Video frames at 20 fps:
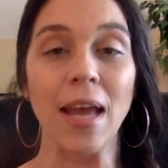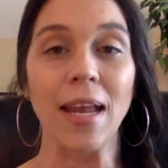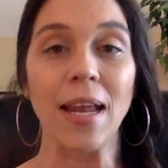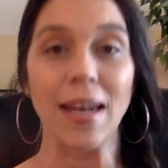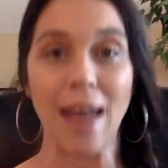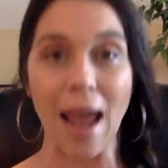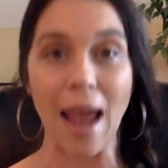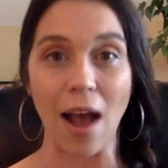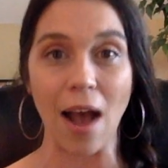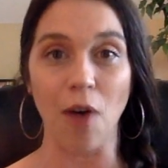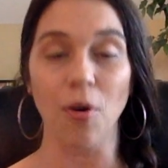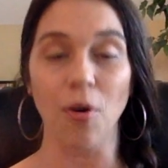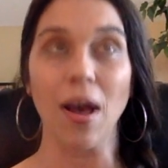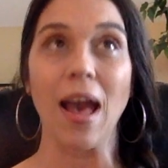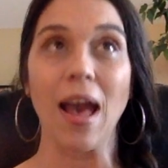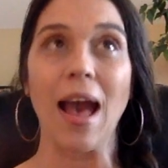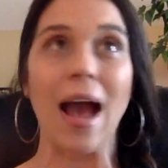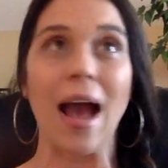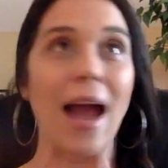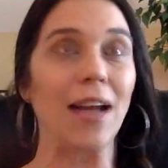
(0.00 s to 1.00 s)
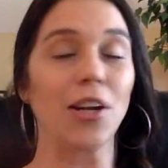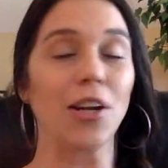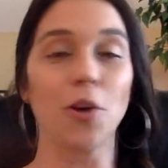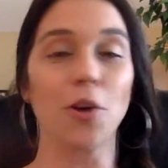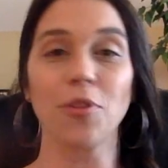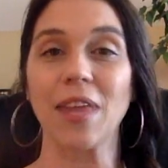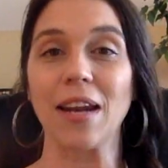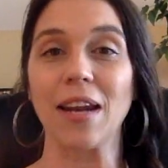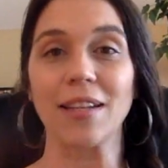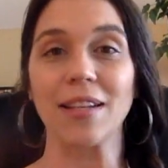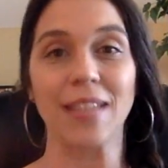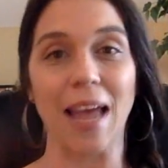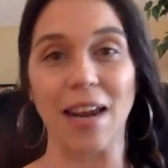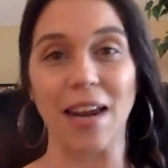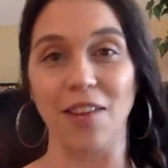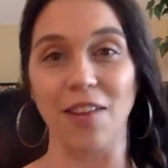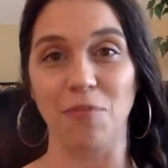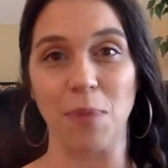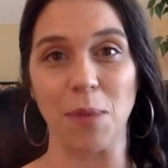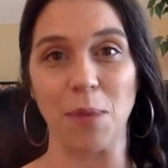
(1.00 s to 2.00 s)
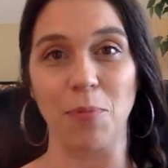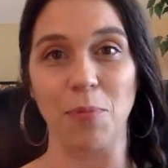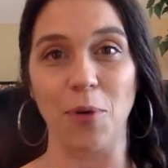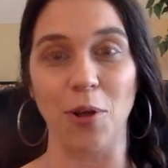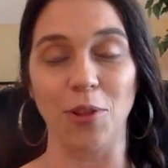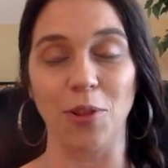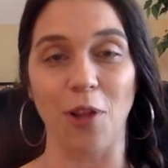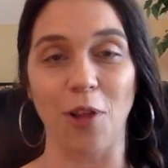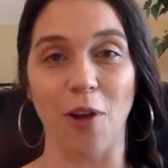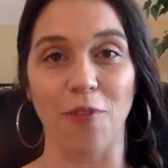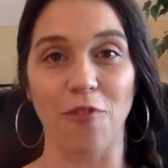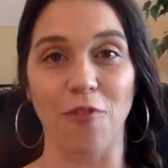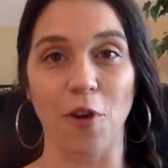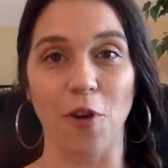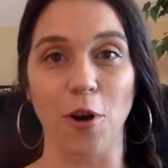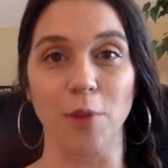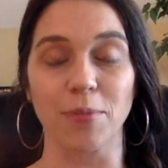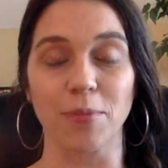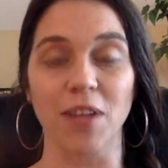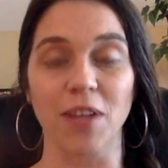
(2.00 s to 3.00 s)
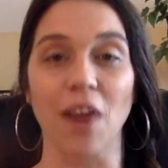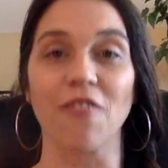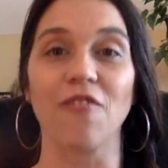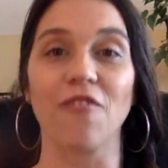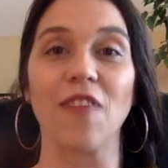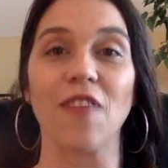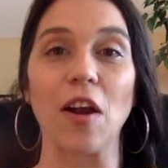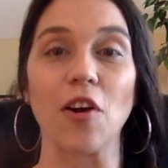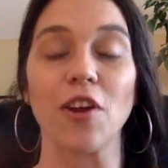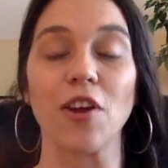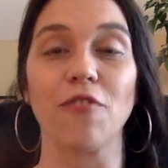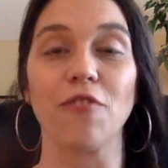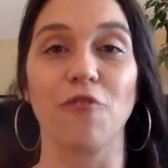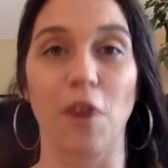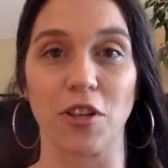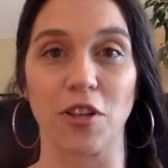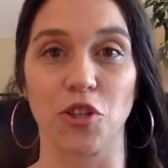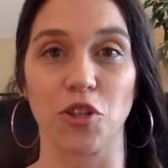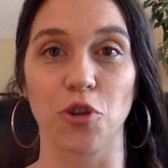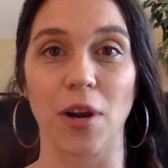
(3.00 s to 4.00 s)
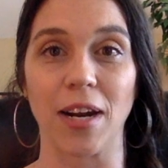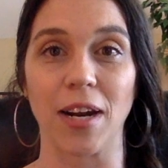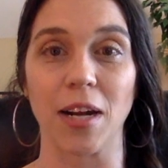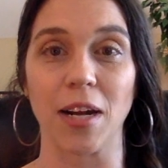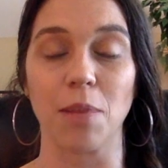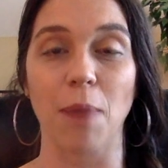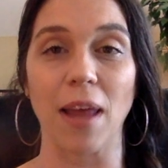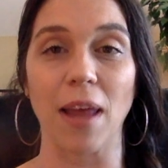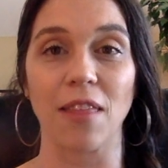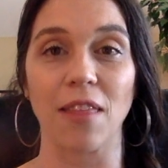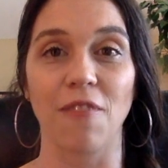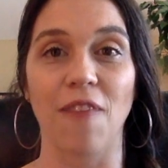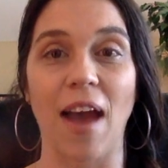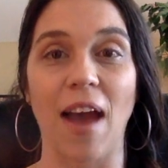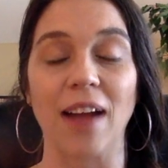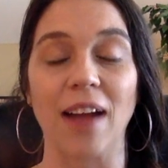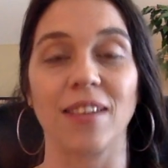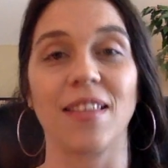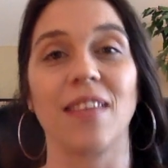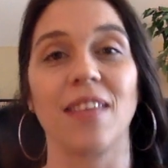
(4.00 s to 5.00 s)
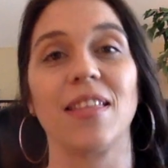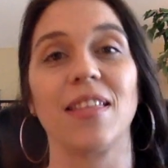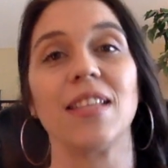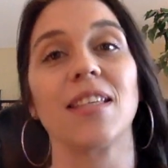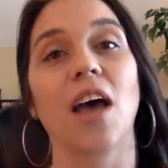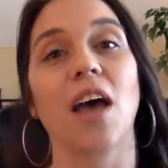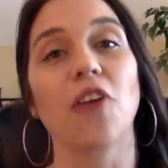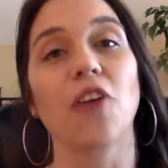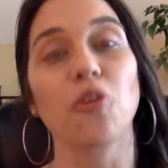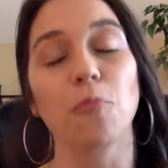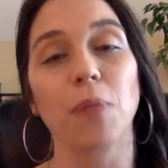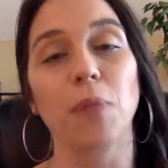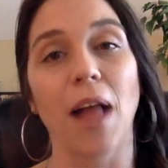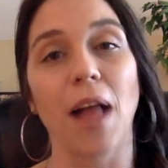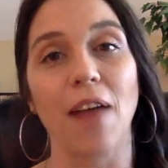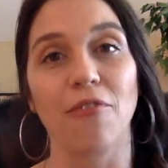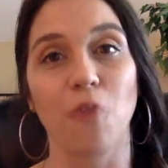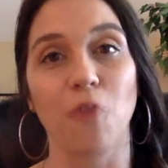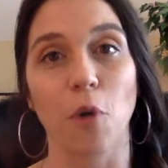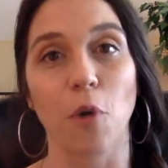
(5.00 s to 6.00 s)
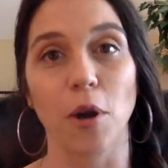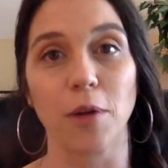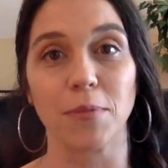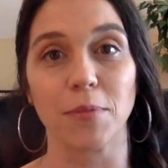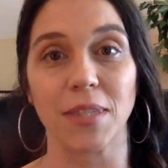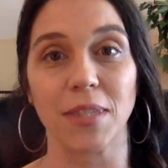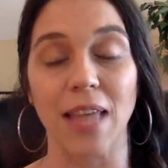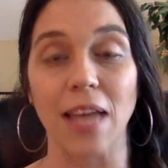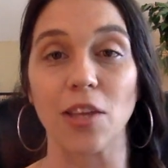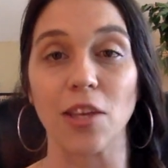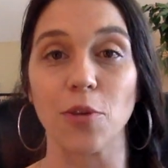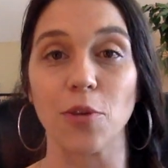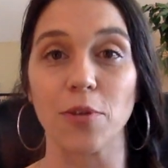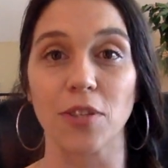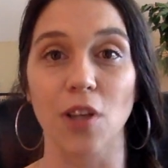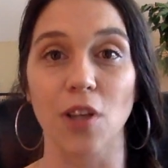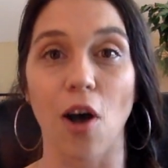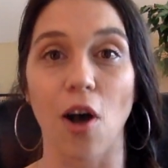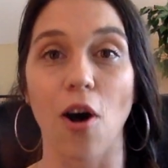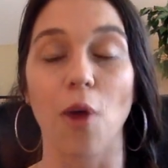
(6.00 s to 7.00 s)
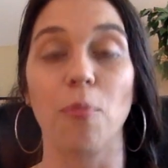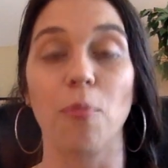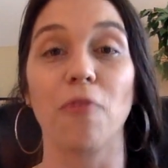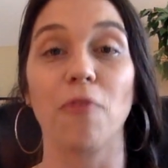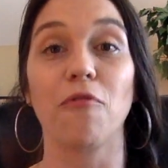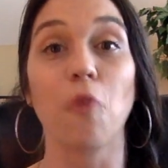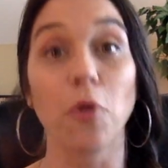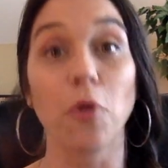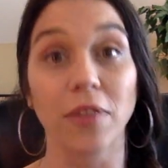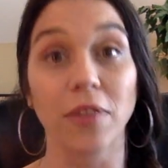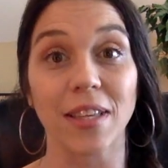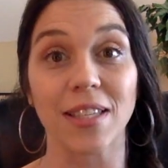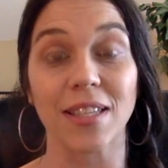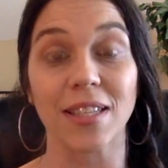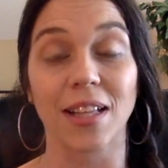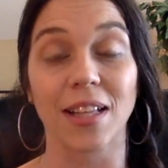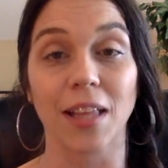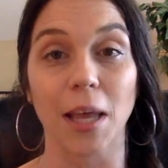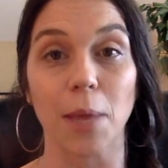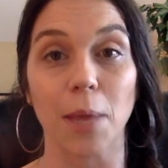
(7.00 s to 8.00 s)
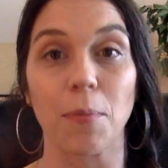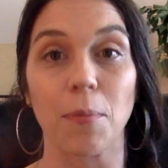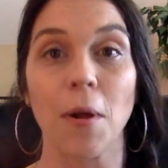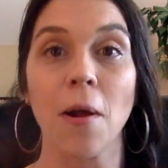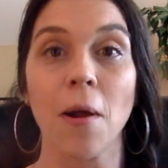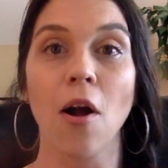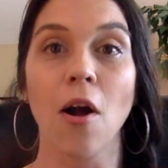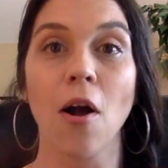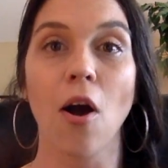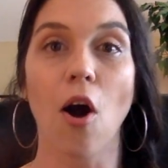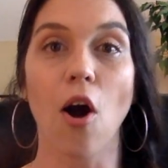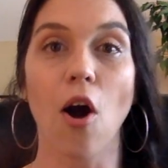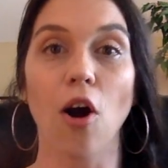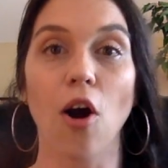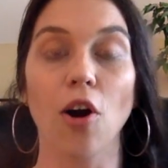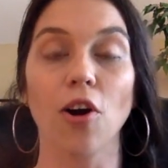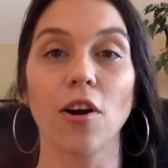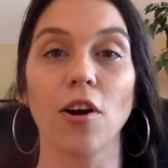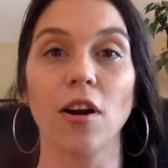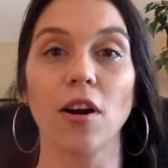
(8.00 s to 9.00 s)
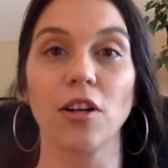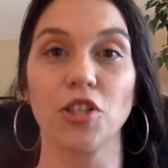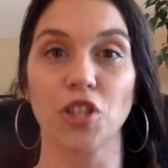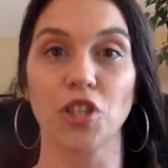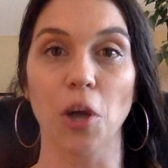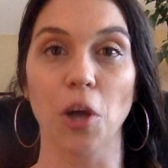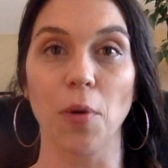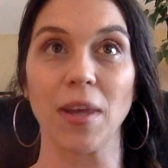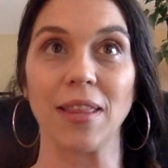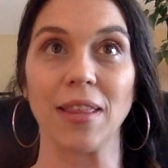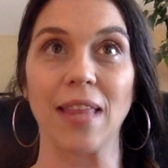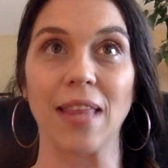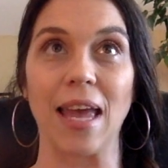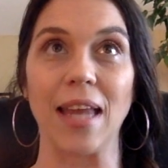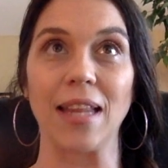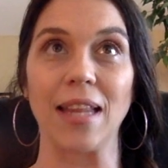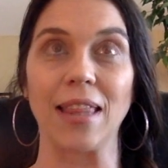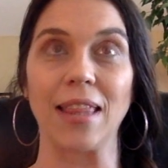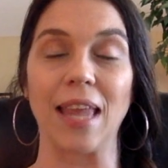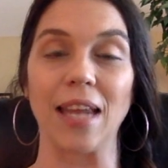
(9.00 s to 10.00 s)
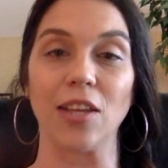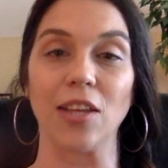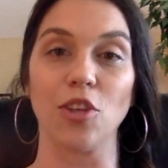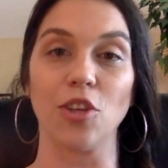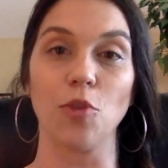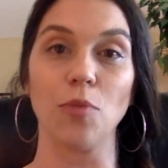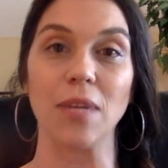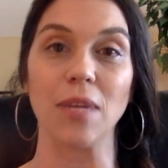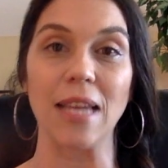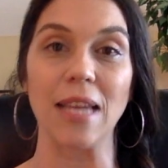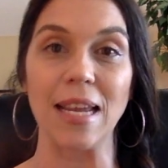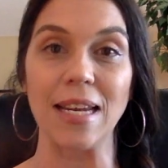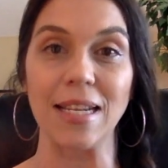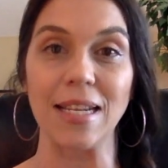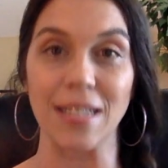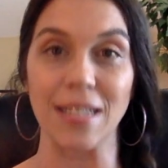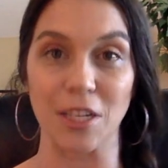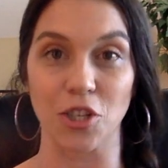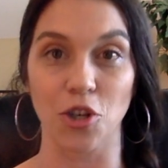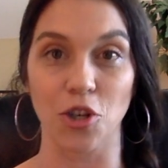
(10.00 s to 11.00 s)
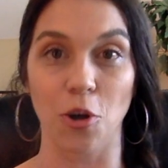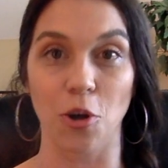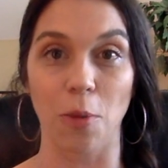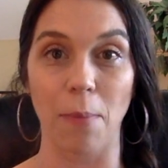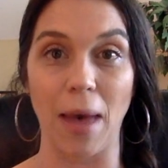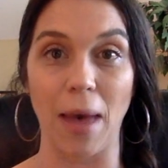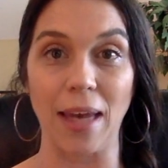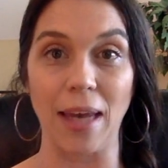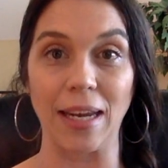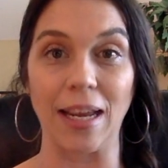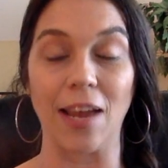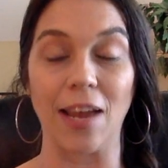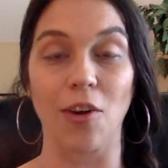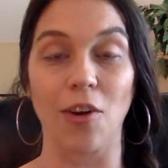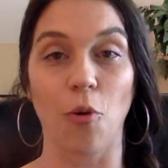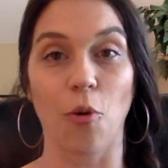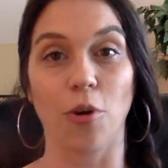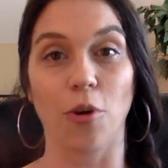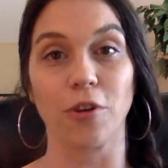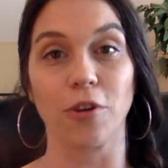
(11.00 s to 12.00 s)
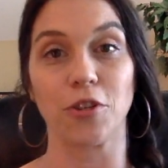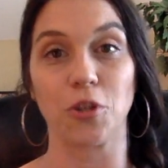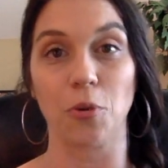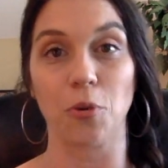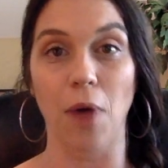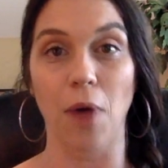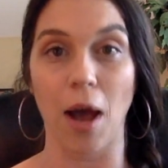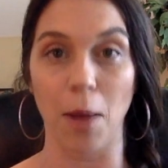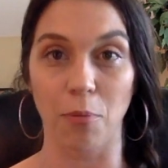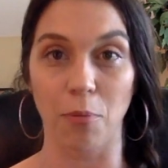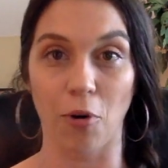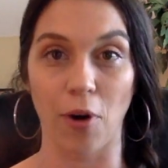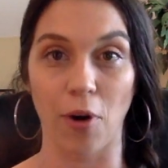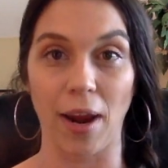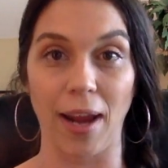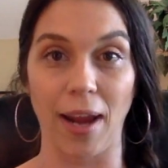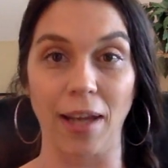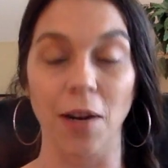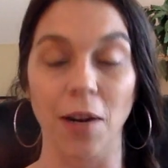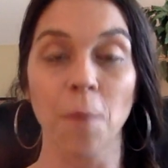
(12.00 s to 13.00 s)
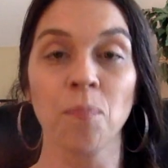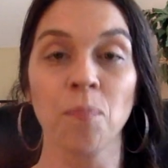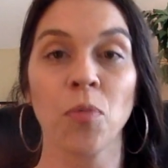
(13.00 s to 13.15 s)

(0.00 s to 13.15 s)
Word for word: Now, I know that a ton of people in law firms are very frustrated by the fact that these other platforms that you saw before this clip are showing that, that you need additional money in order to upgrade,